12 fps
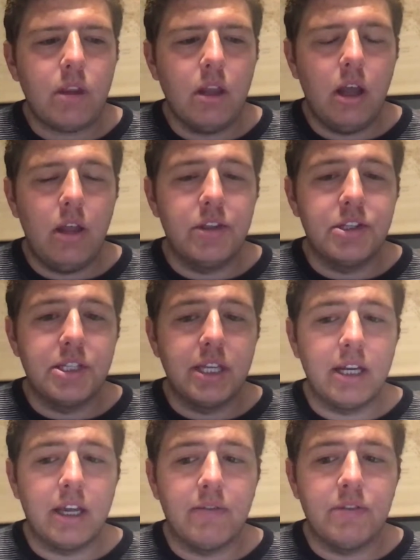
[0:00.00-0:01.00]
uh, the
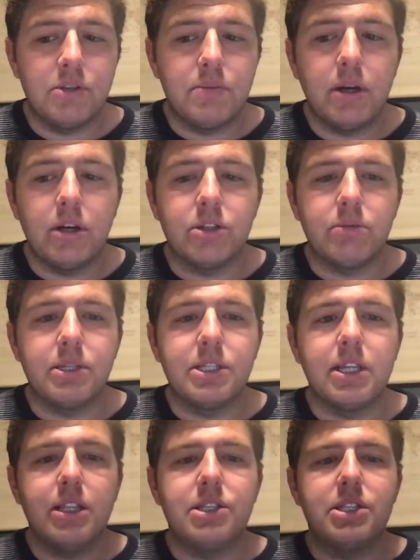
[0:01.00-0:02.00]
sending of the Spirit. So we
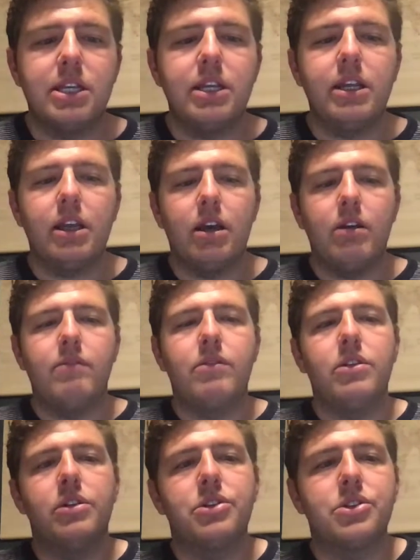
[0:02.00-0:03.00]
see the sending
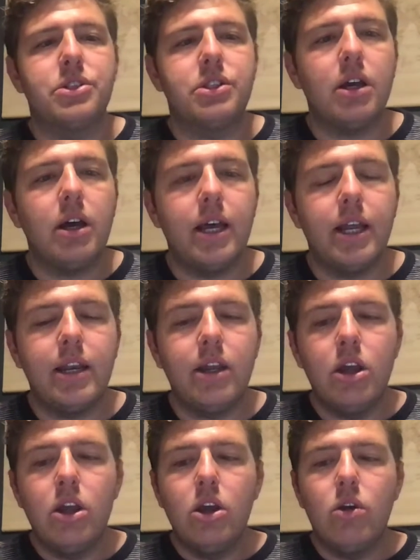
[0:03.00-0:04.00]
of the Son,
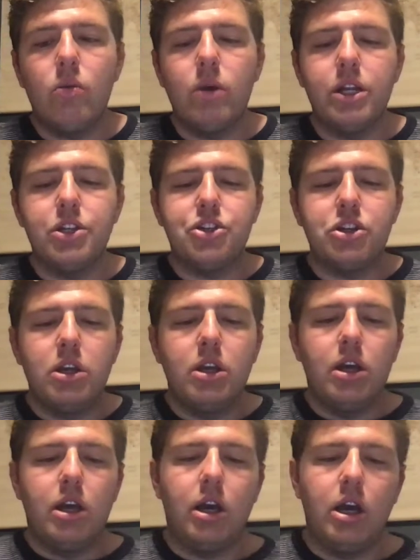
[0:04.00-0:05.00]
which
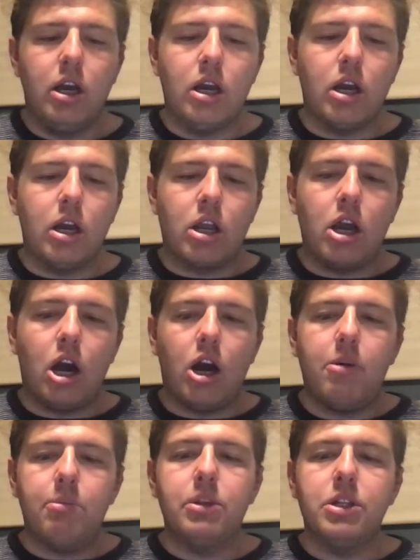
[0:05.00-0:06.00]
uh,
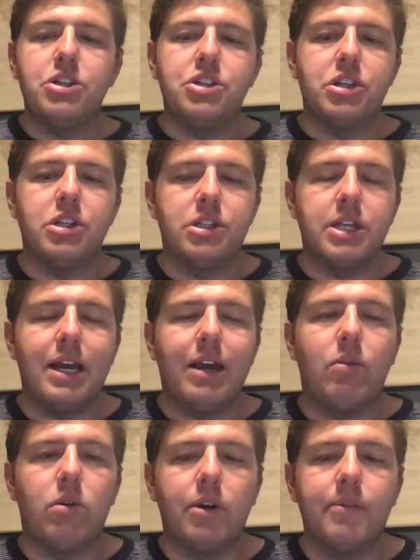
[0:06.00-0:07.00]
accomplishes
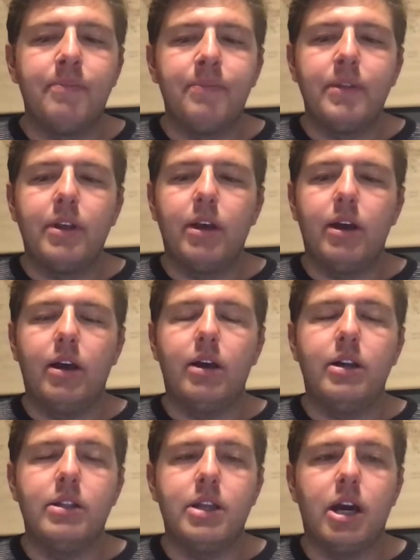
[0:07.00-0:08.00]
our uh,
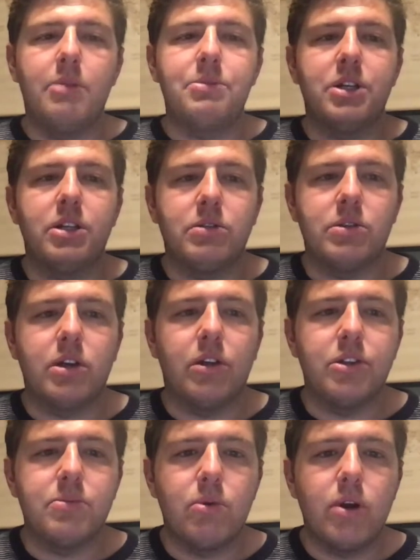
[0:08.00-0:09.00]
adoption, as we saw
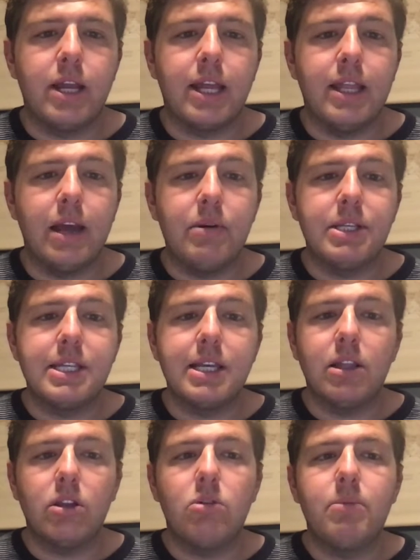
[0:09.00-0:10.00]
this morning. And now we see
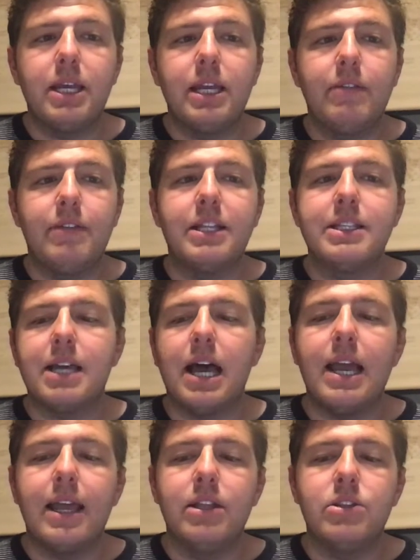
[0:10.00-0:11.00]
a little bit of
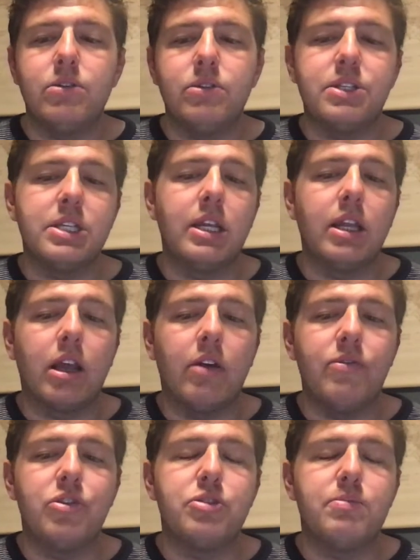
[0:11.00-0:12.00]
insight into the sending
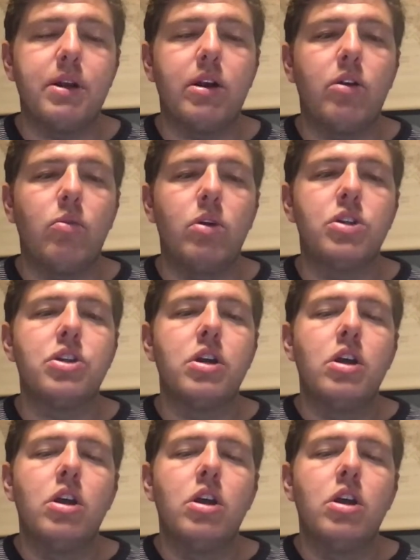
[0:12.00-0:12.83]
of the Spirit, which